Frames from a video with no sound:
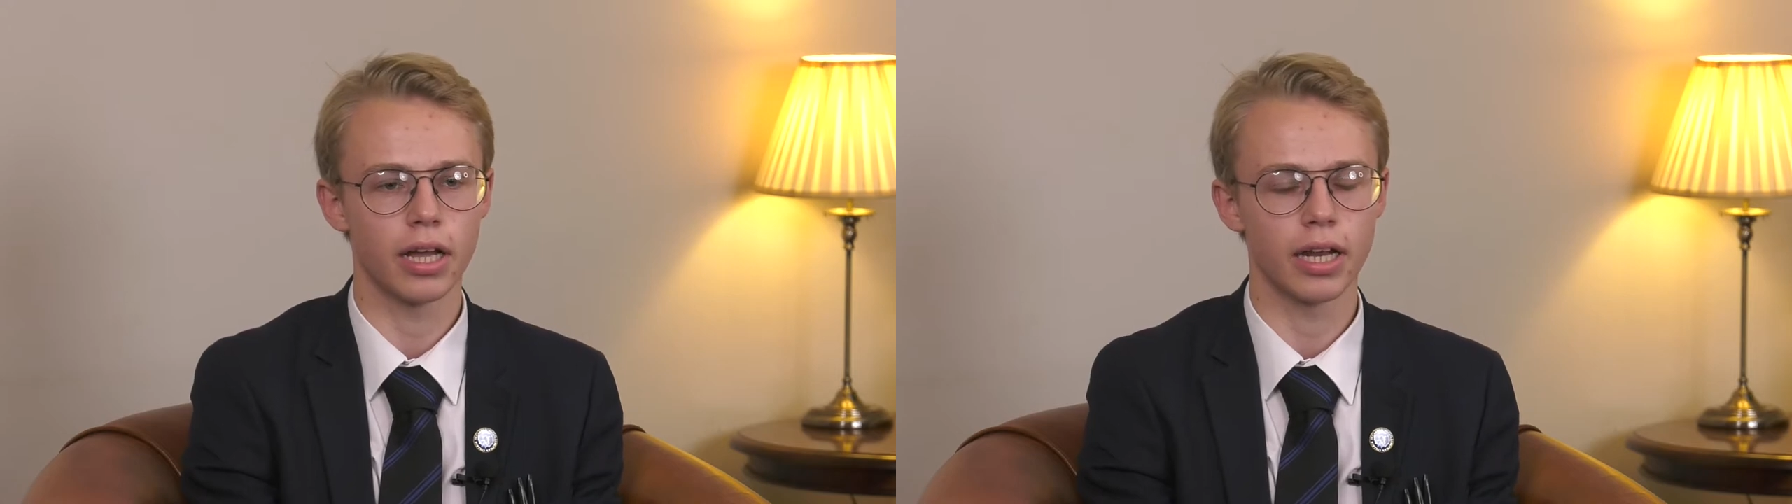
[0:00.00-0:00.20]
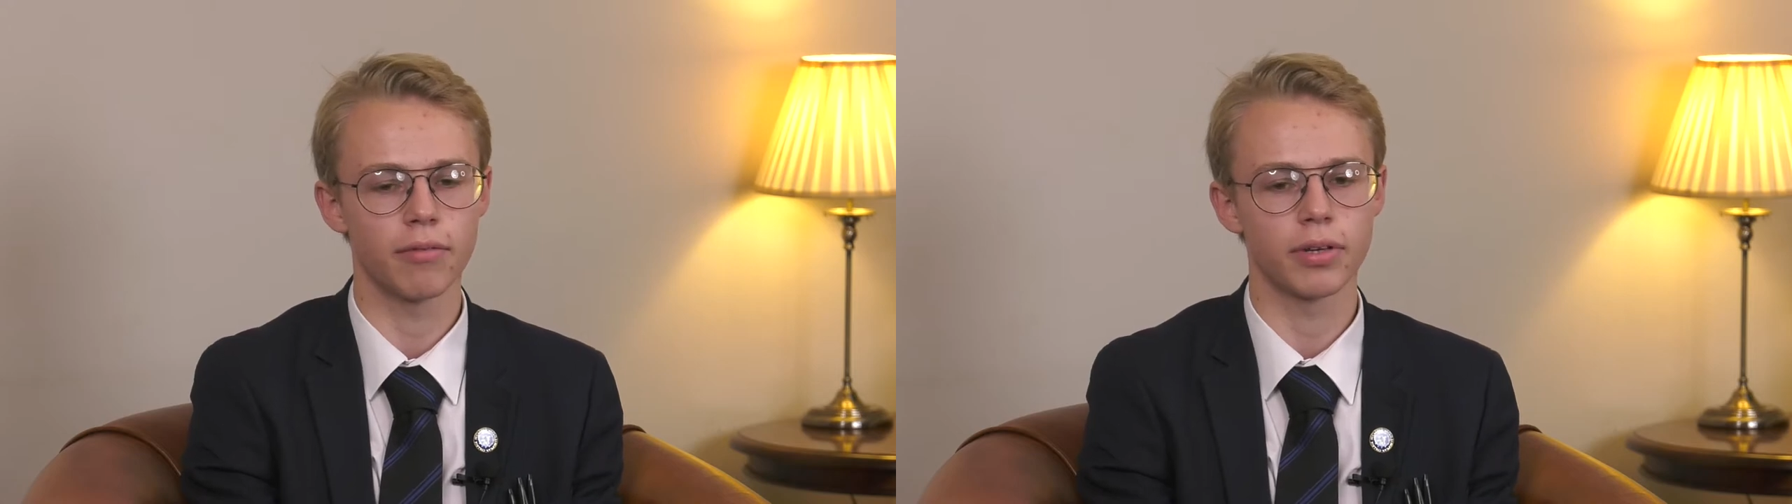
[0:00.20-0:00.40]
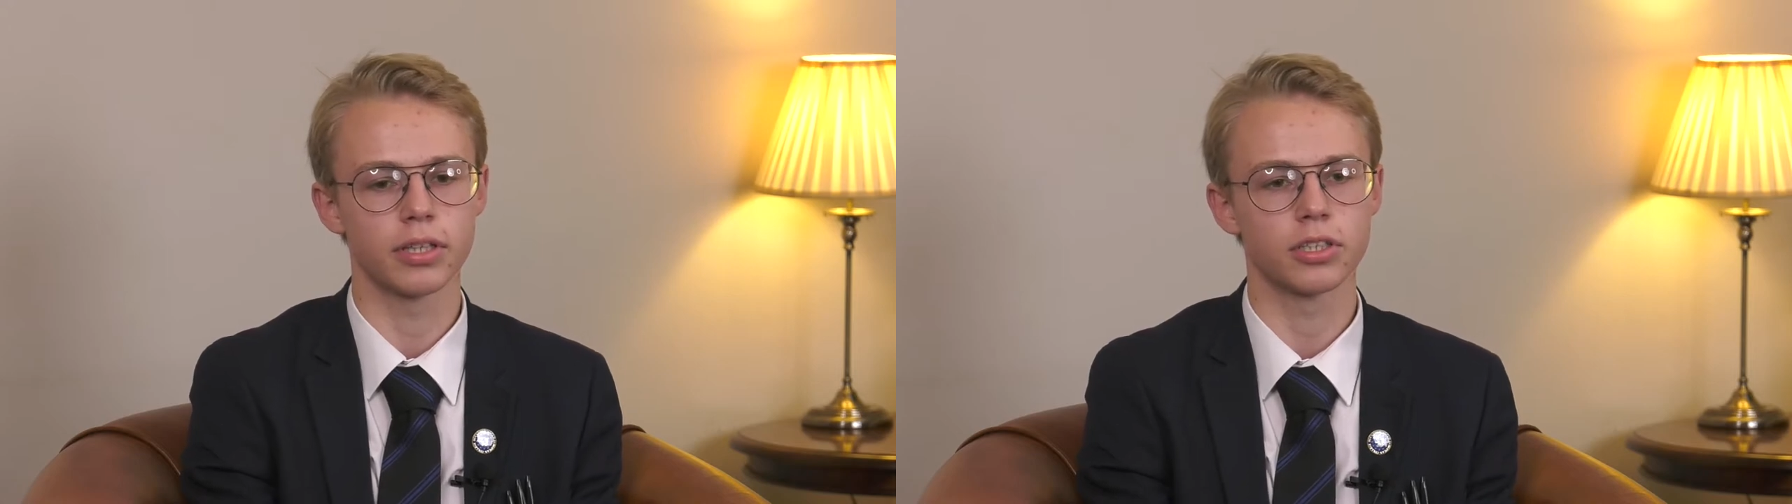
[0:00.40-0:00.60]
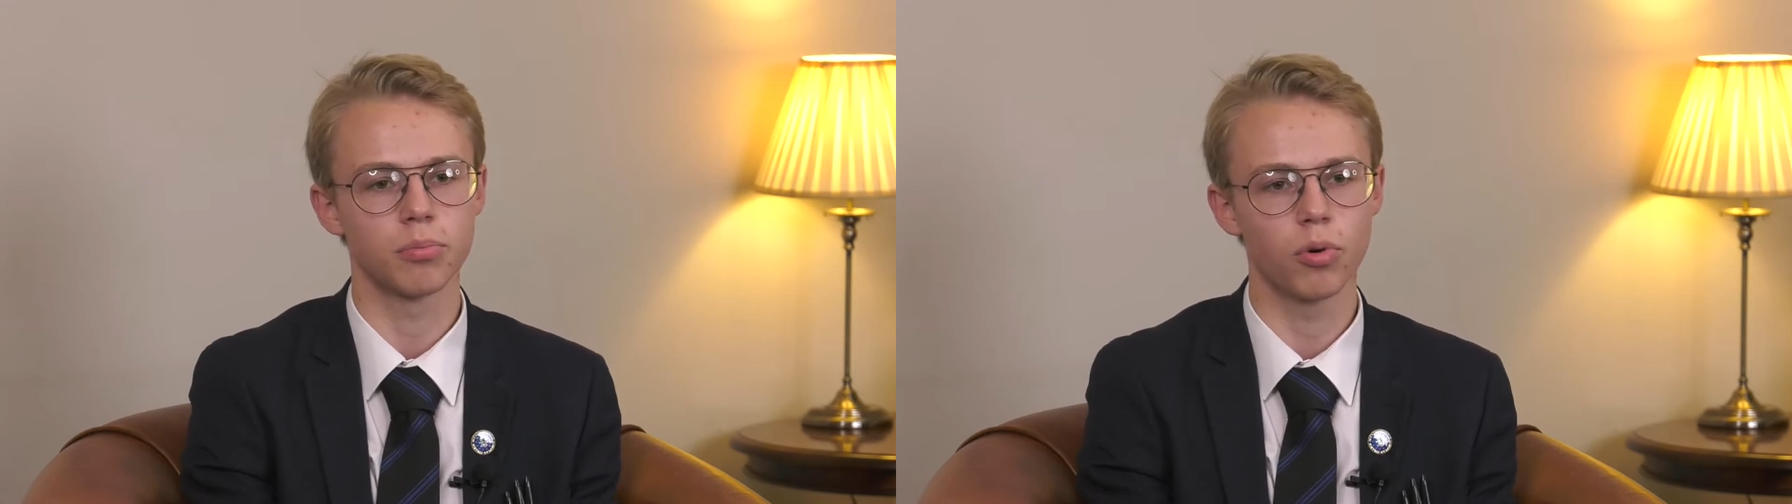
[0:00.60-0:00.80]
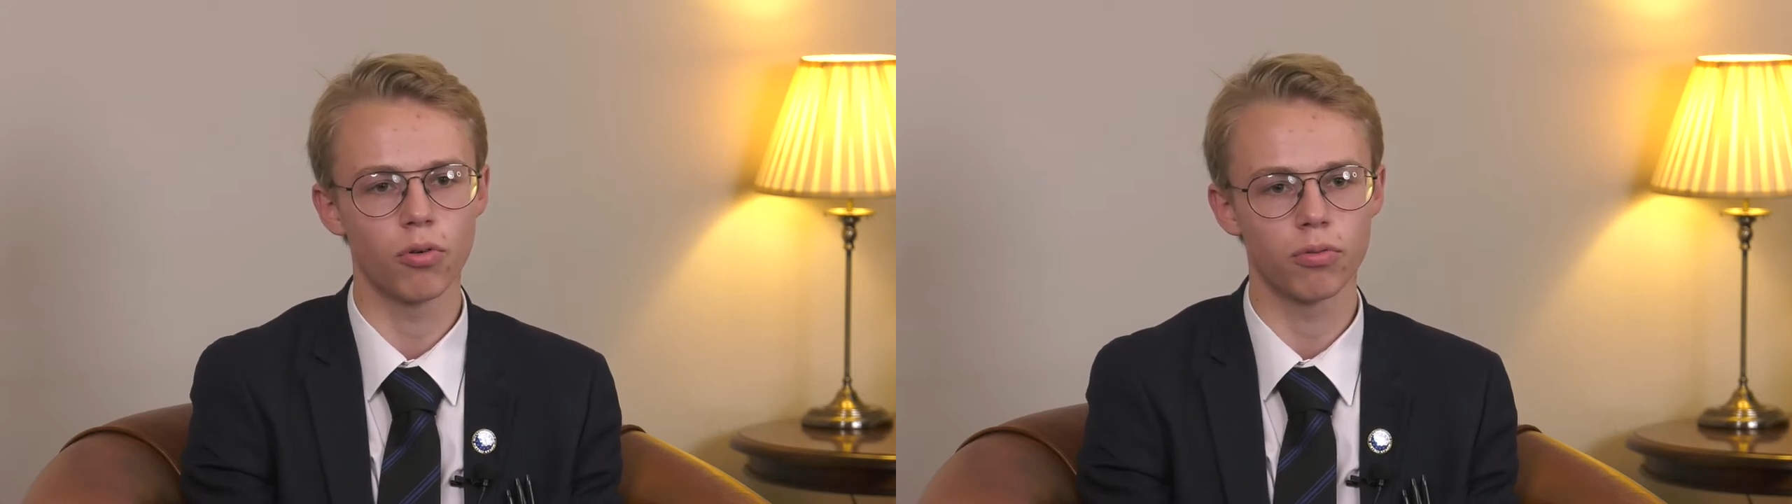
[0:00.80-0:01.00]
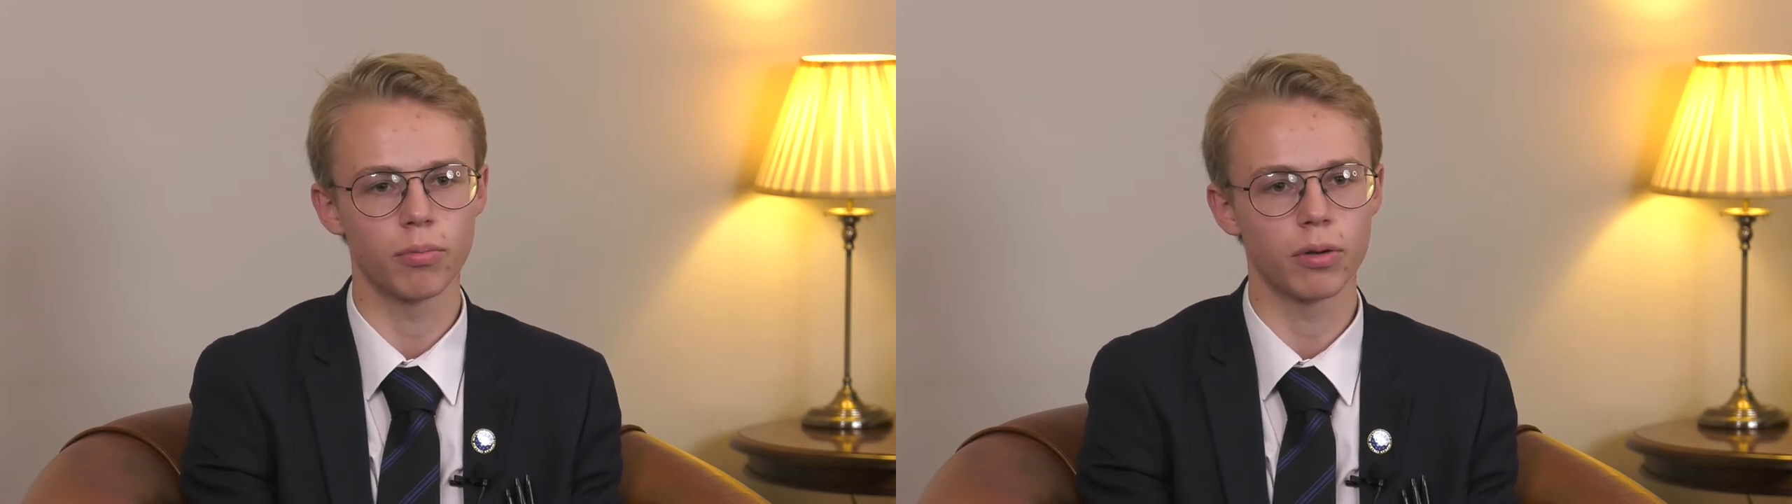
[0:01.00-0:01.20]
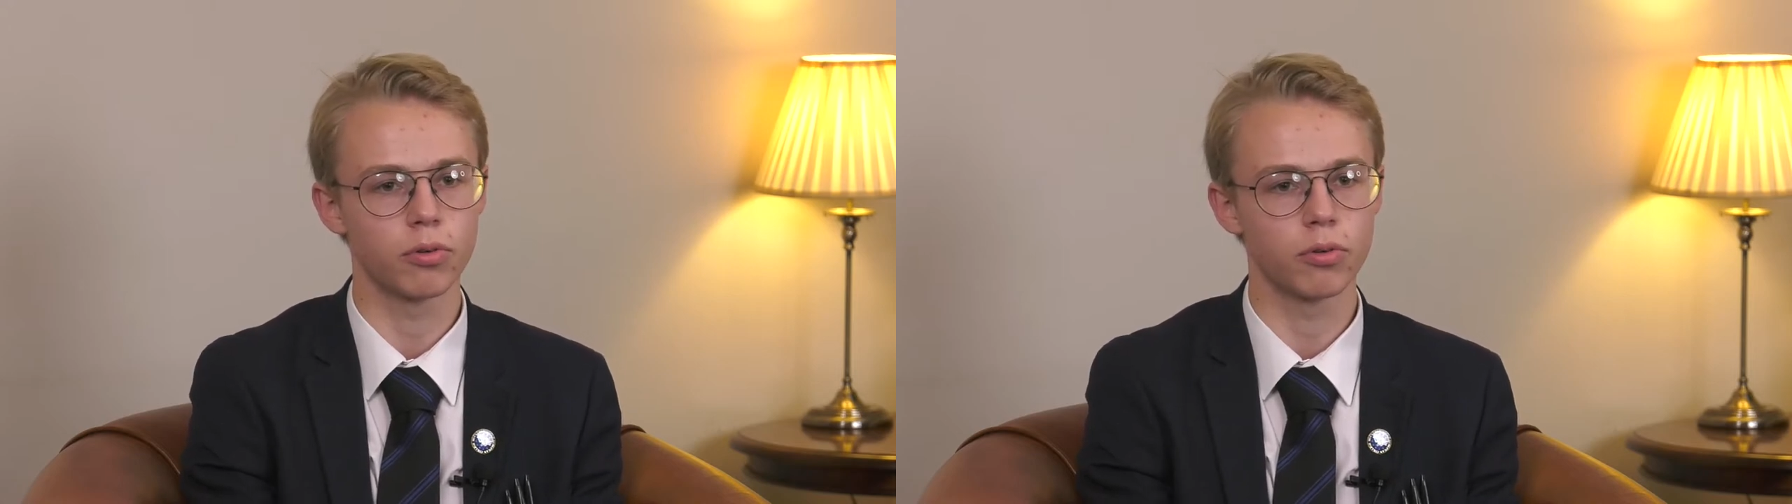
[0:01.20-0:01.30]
and having the support from my